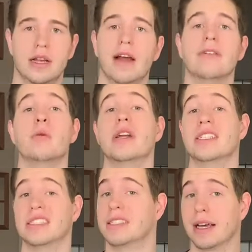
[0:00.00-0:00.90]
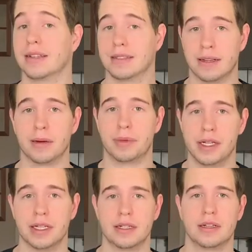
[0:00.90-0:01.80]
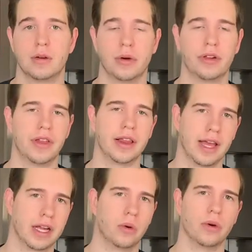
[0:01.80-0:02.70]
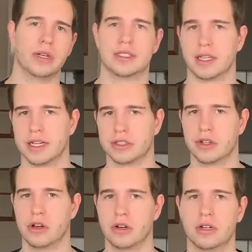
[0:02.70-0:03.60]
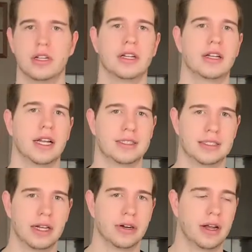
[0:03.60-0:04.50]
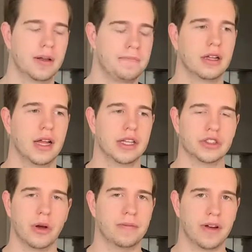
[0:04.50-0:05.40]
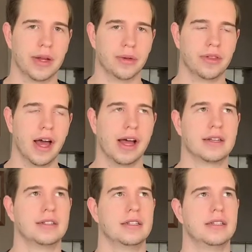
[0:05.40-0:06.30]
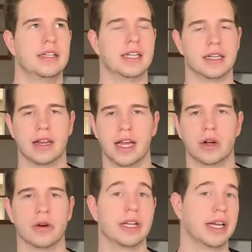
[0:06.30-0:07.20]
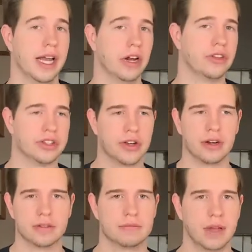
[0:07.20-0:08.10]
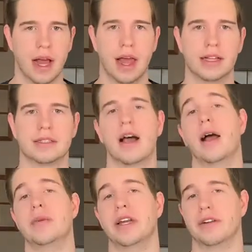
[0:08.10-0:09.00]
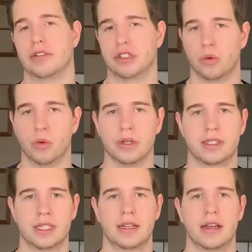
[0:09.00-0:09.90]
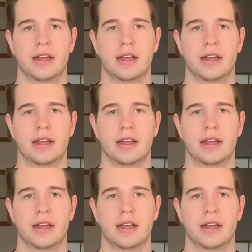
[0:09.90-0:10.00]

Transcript: Everyone is entitled to their opinion, whether they like or dislike a song, etc. And so I'm fine with that. He can like or he can hate on the song. I'm indifferent towards it,